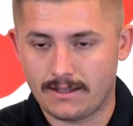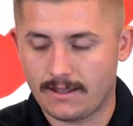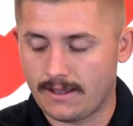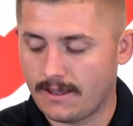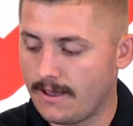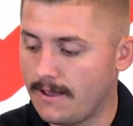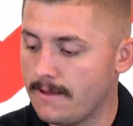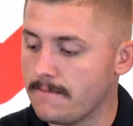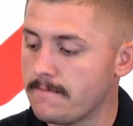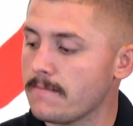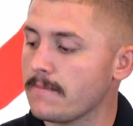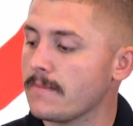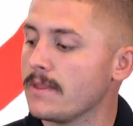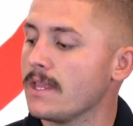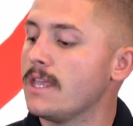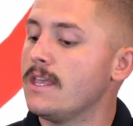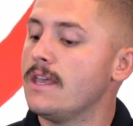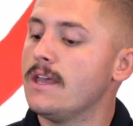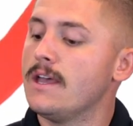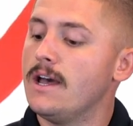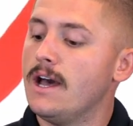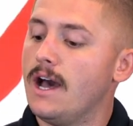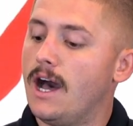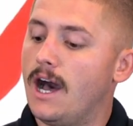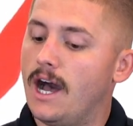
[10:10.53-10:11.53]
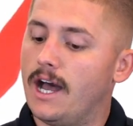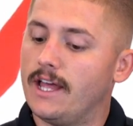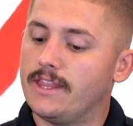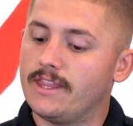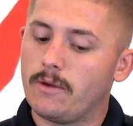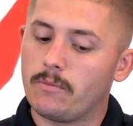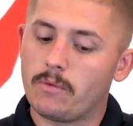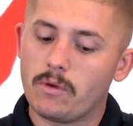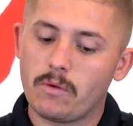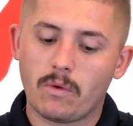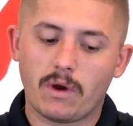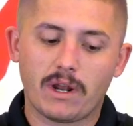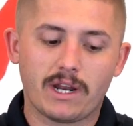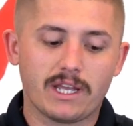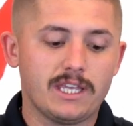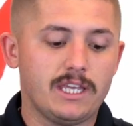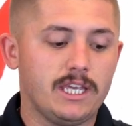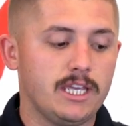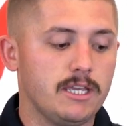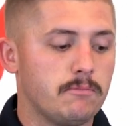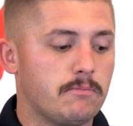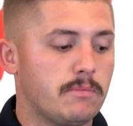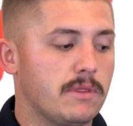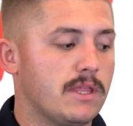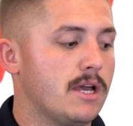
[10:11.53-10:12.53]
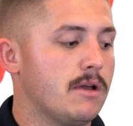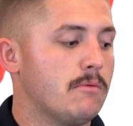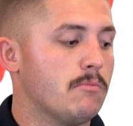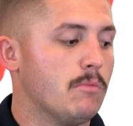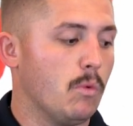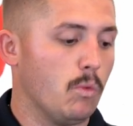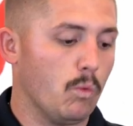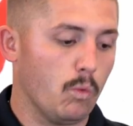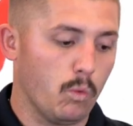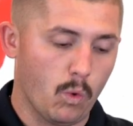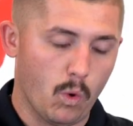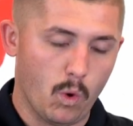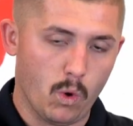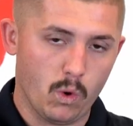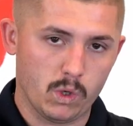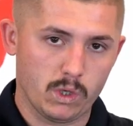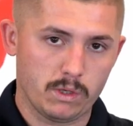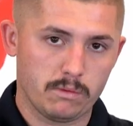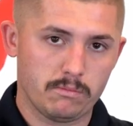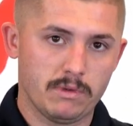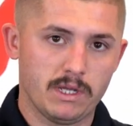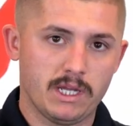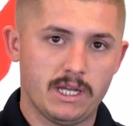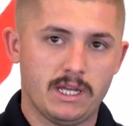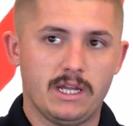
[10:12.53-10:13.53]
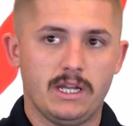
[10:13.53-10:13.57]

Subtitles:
Okay, and then we want to keep them warm.